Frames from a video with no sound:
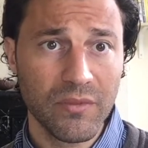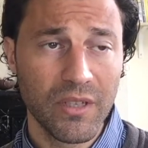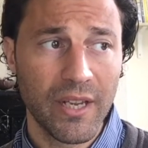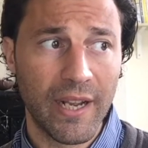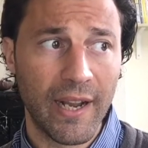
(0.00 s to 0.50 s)

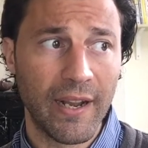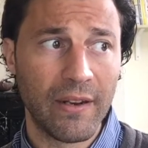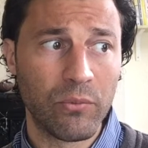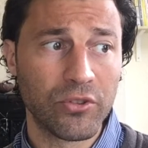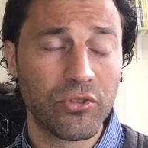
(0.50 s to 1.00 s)

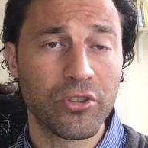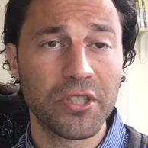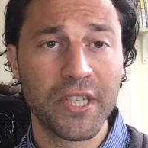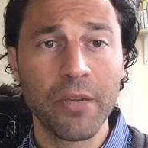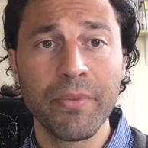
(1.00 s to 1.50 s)
And once you start to
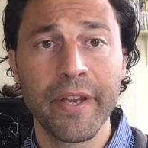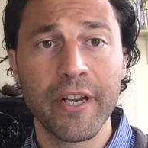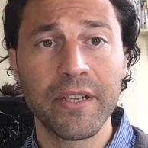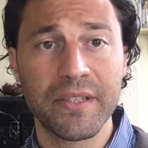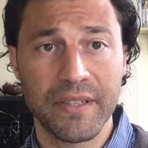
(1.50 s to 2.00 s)
get up there,
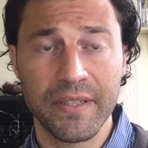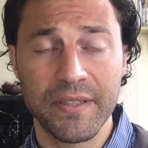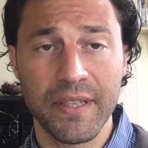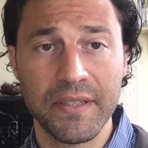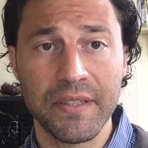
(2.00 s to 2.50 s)
it's it
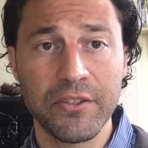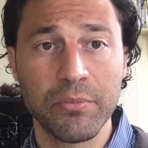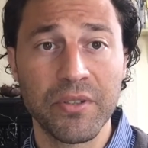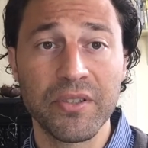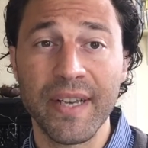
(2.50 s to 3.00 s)
stays easier
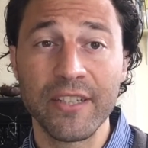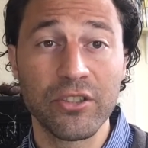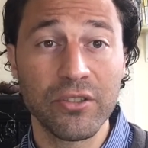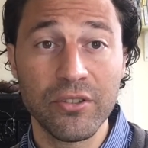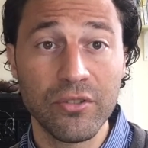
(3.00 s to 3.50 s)
because
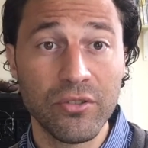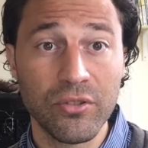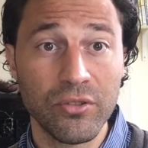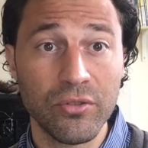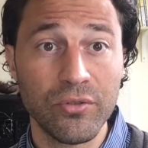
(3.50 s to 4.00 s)
actually
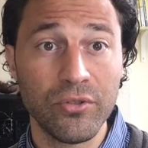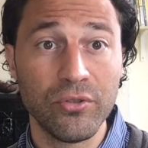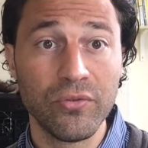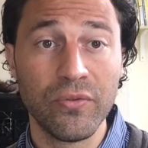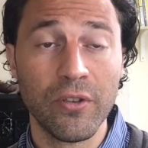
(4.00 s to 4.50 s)
you
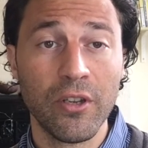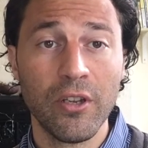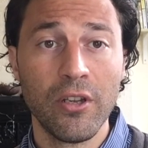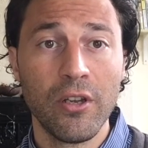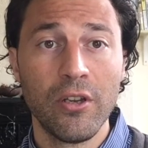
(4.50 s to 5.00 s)
you've
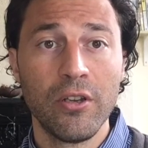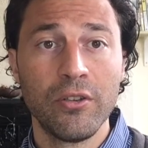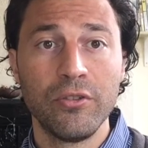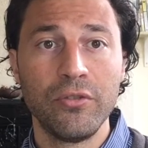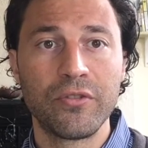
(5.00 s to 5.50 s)

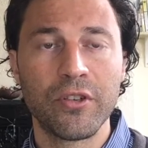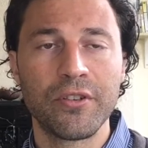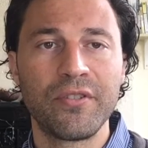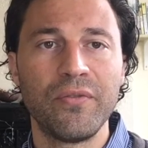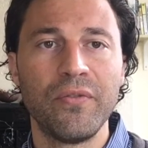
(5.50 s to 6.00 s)
you
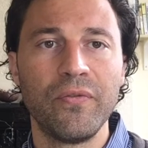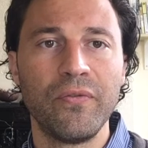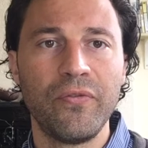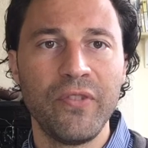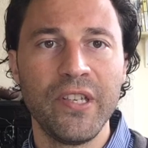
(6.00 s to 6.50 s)
start to
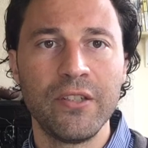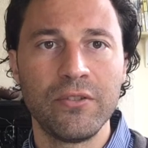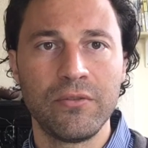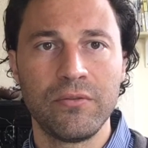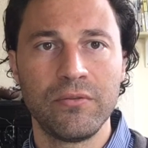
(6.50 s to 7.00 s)

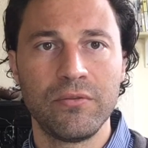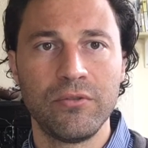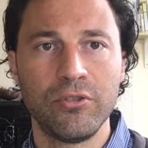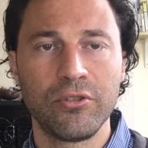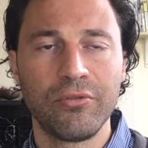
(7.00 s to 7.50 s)
feel
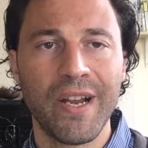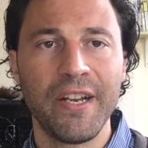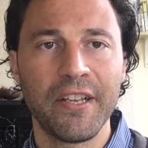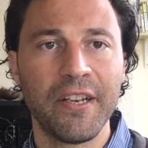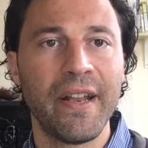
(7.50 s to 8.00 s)
you're
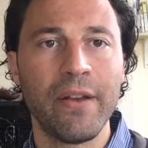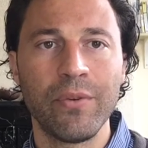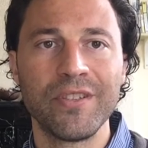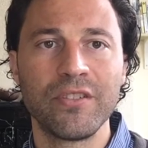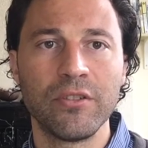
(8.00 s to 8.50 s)
ingraining an innate
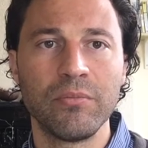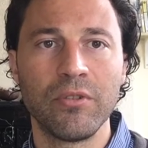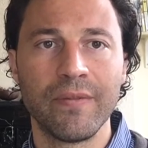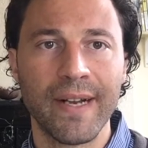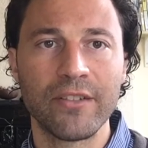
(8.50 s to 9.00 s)
wisdom
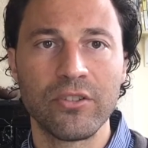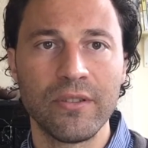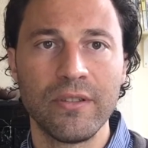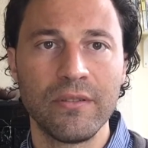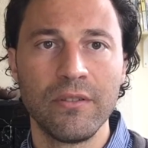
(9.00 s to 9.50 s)
of
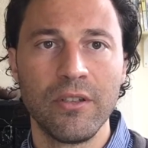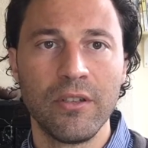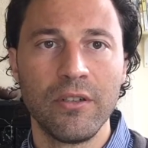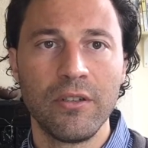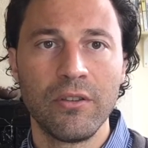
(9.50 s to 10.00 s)
actually
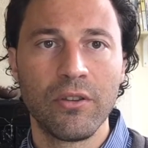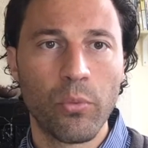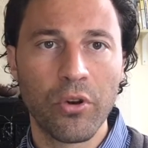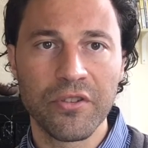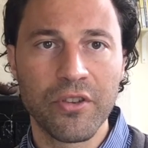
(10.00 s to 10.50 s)
the
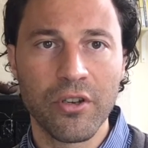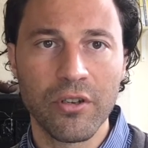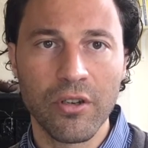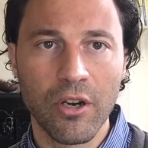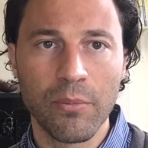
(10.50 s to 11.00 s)
world is
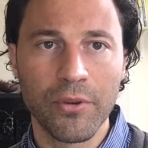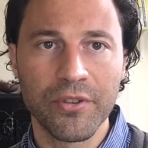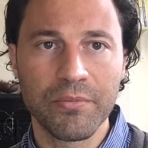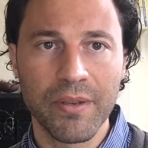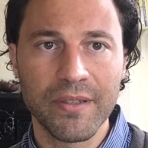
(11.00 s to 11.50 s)
a harmonious
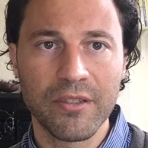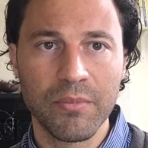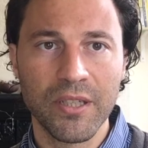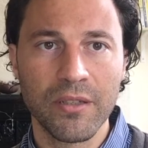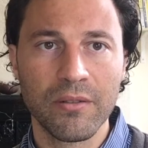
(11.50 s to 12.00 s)
place to
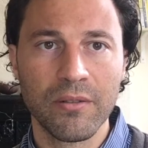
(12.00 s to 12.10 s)
be in.